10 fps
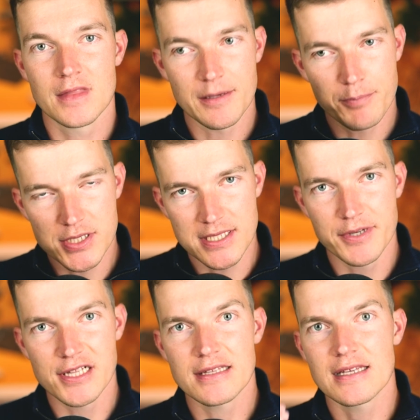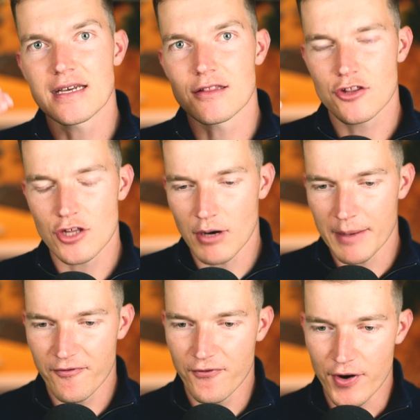the possibility can show
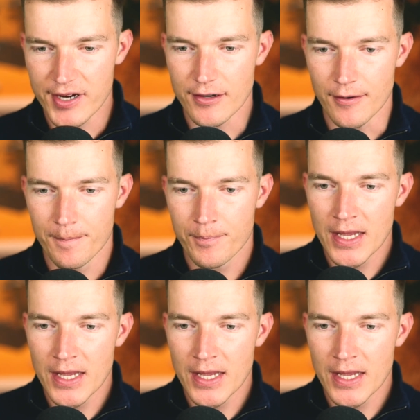up for you.